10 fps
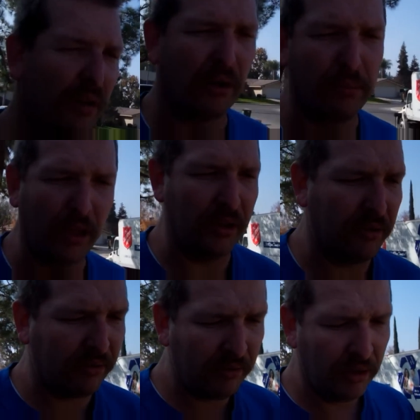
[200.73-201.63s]
our
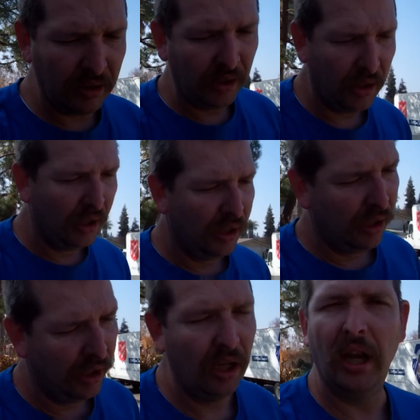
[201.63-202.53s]
place.
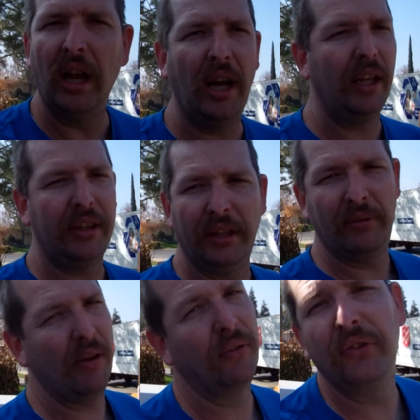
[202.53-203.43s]
I think
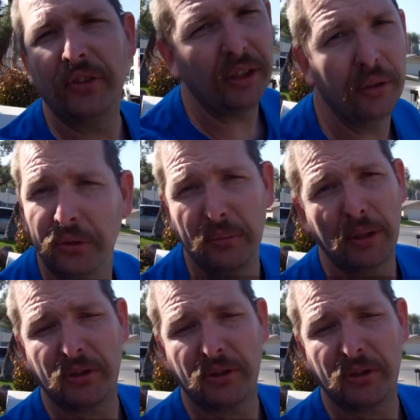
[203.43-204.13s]
we have still too much